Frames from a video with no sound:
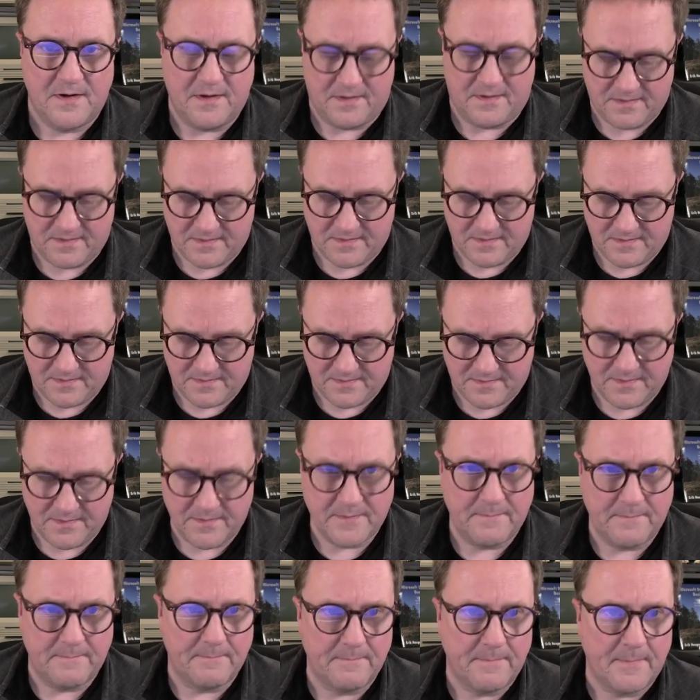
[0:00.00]

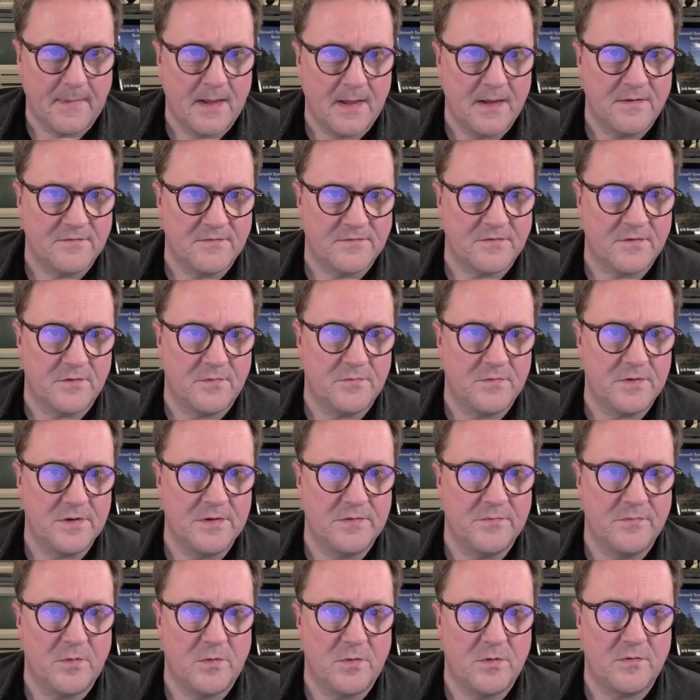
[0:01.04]
So we
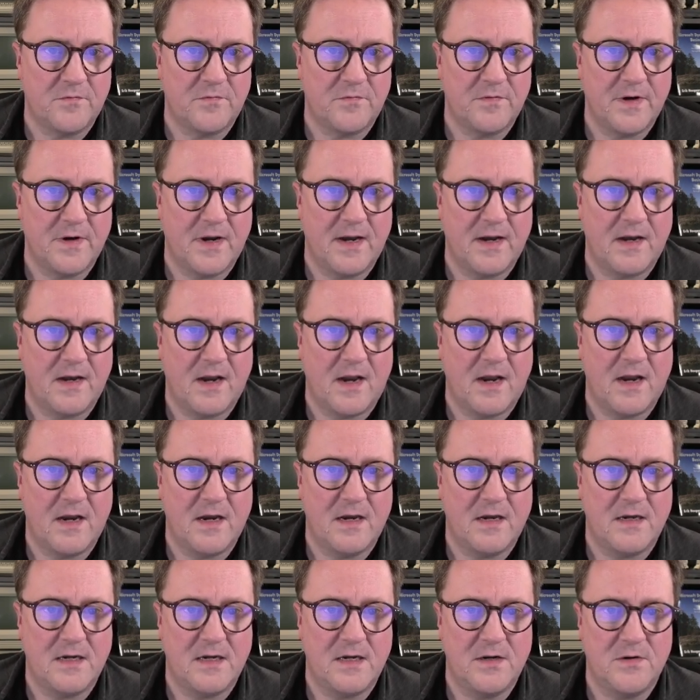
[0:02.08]
will create a
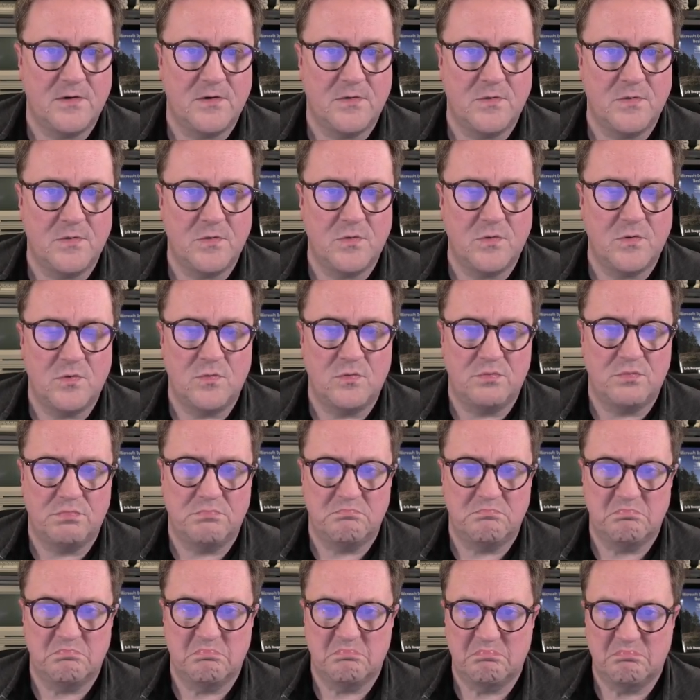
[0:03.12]
new
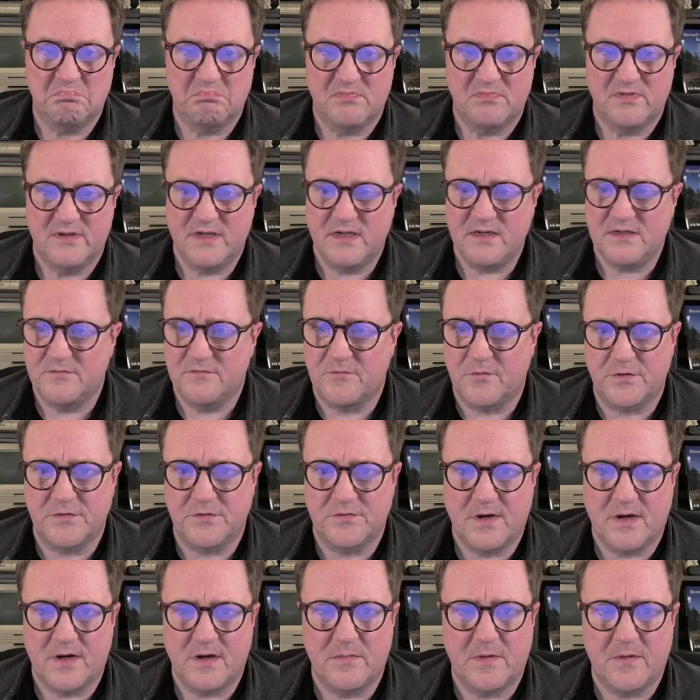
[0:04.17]
sales
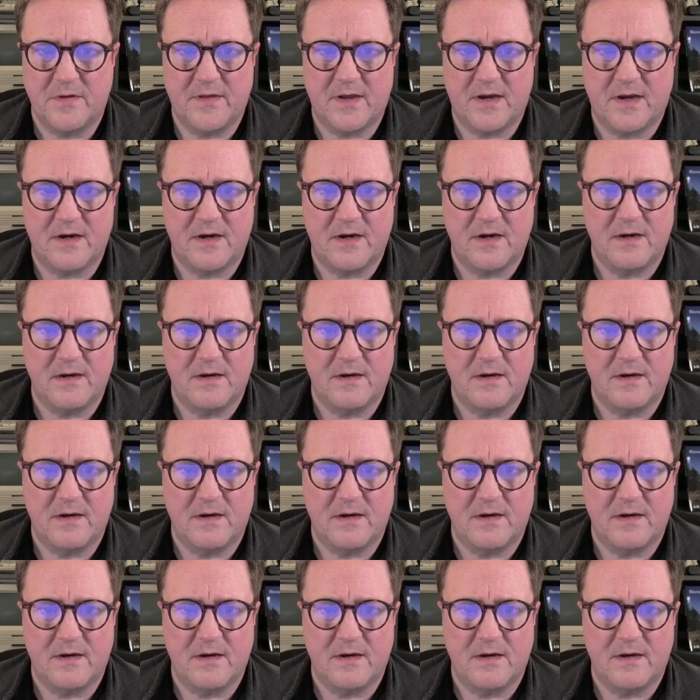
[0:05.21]
invoice. How about that?